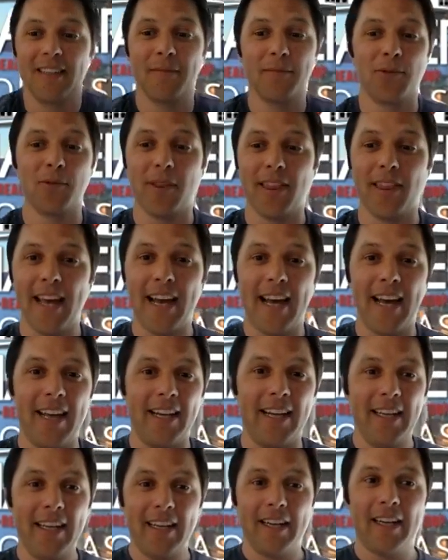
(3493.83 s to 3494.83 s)
with
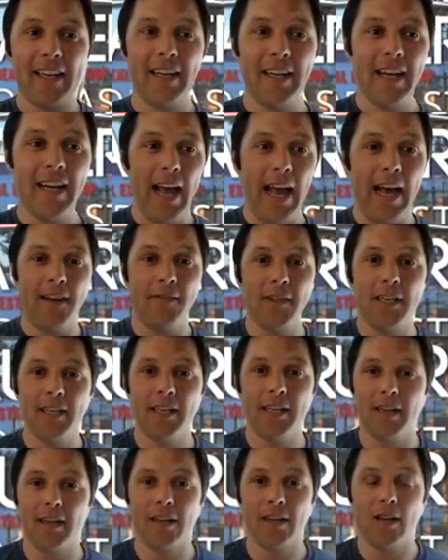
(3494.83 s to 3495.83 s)
that,
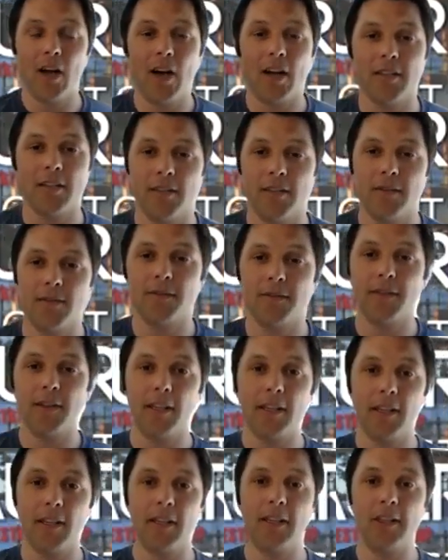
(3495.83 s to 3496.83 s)
having a loss of
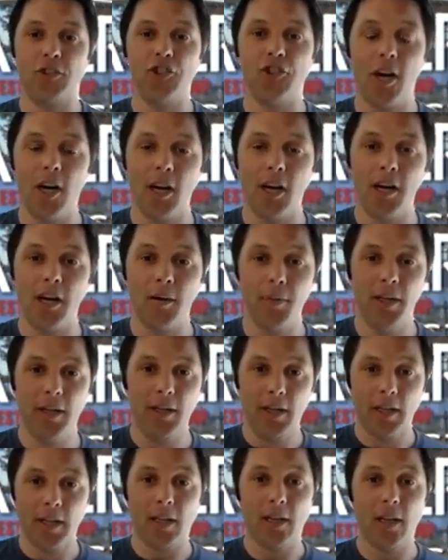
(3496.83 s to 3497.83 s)
job,
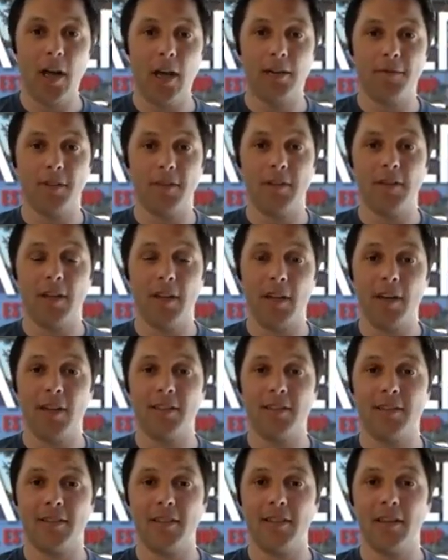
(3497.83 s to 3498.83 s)

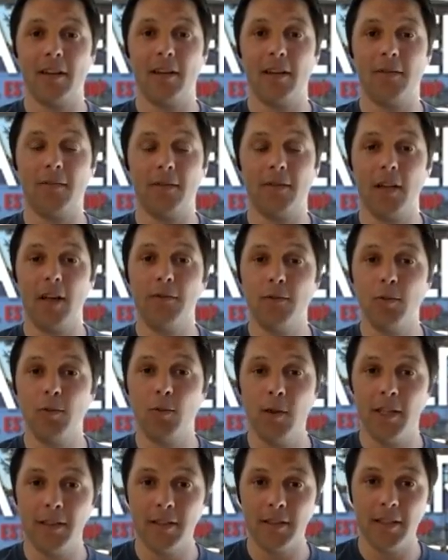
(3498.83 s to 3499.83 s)
loss of loved
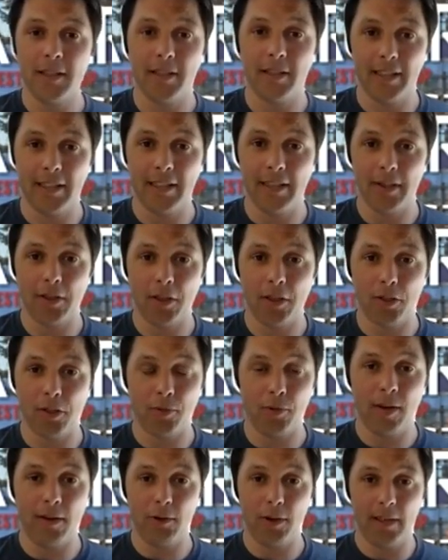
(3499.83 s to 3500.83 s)
ones
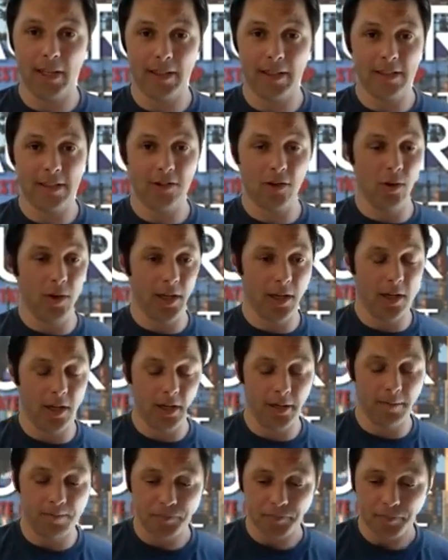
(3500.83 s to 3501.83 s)
through everything that's going
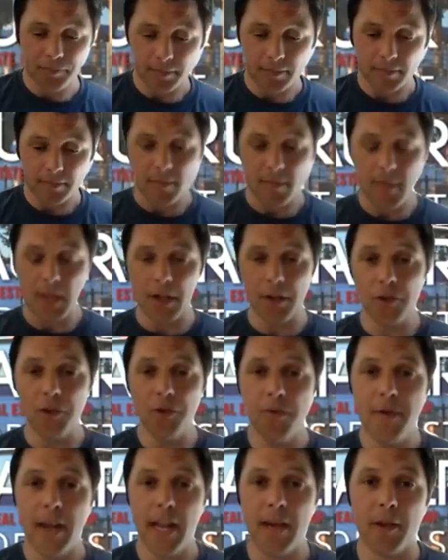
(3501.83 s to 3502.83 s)
on,
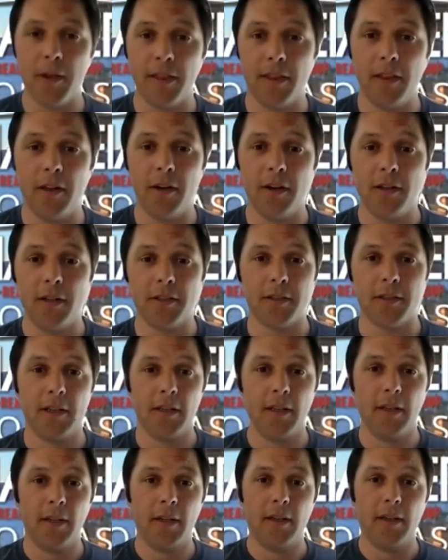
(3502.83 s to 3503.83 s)
you name it.
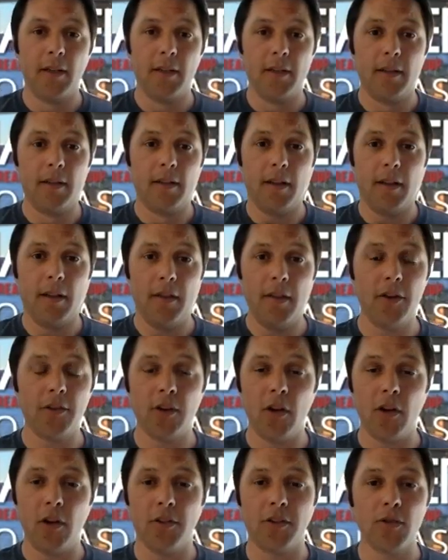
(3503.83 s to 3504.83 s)

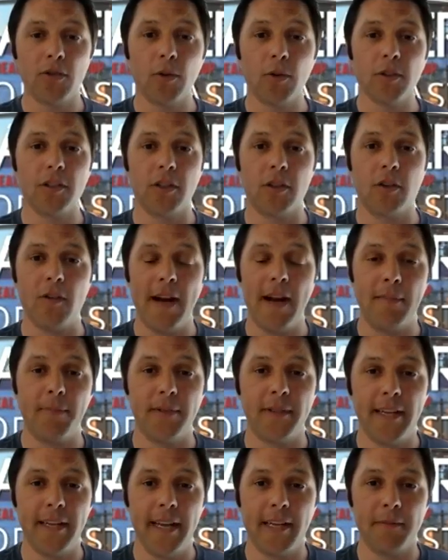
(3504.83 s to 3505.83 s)
There's all sorts of
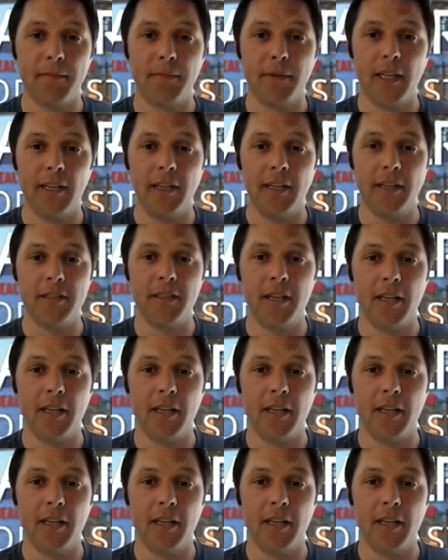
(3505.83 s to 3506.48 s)
crap taking place